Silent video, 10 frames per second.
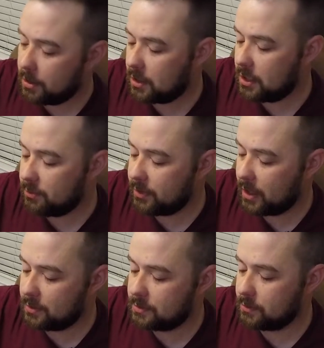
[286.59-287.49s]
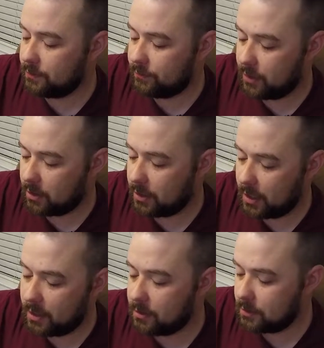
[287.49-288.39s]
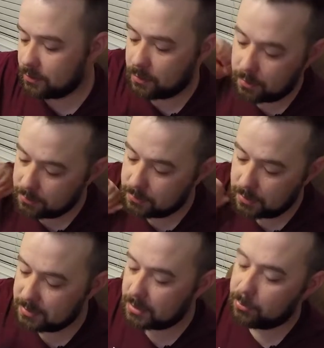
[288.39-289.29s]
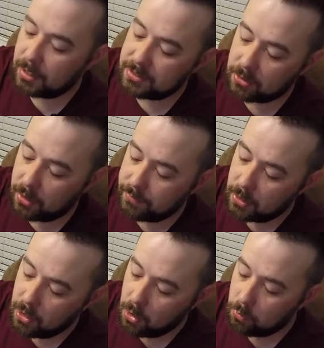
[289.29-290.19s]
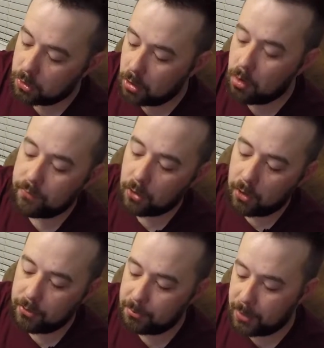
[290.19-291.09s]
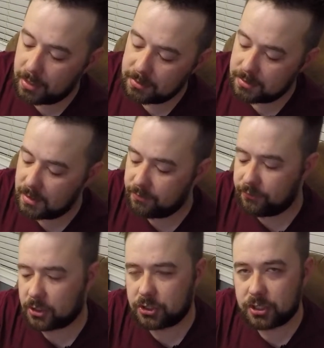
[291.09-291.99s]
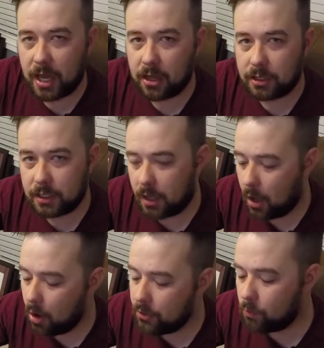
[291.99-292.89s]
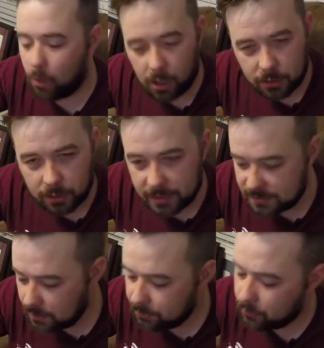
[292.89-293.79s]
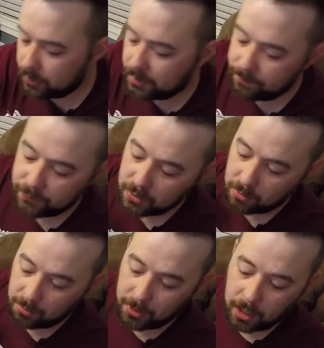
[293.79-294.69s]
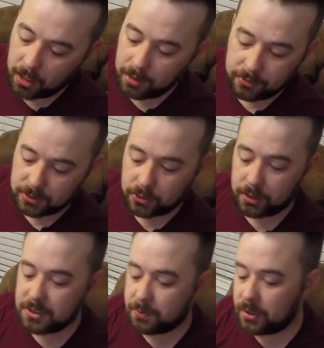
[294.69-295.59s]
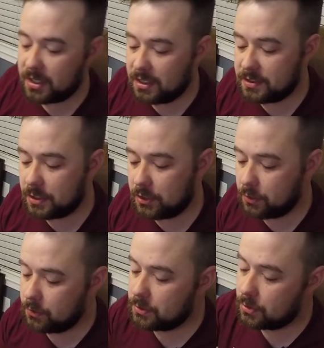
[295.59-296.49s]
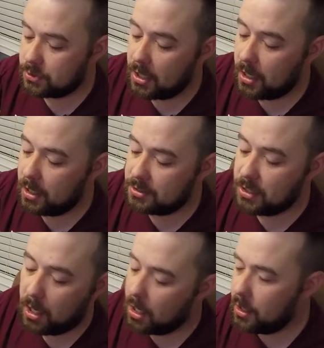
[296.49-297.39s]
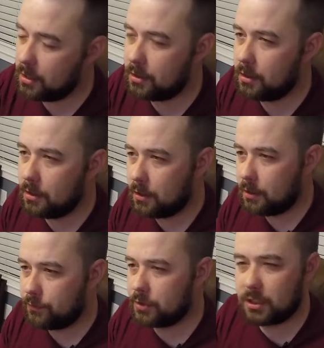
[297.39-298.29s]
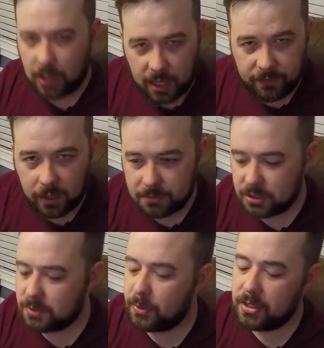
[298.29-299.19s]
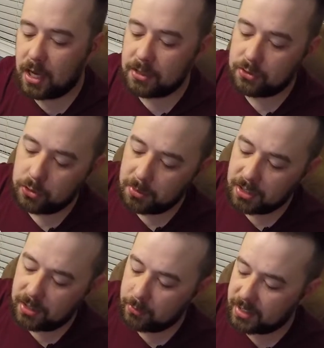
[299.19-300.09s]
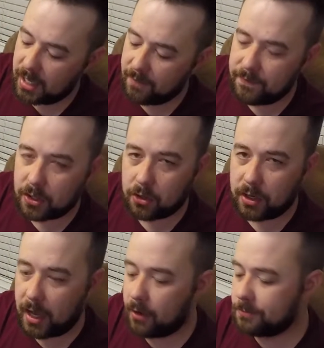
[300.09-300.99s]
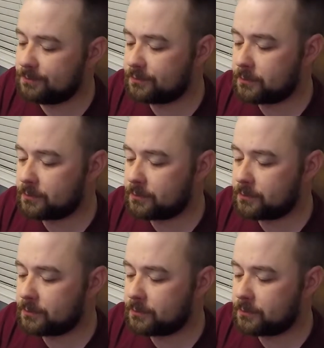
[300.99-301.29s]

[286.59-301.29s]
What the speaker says: keep that until the very end and not take the plastic off. We'll go over all the buttons and functionality on the water at some point, but the screen's pretty easy to use. There's not a ton there's a lot of options, but not too many that we can't figure it out.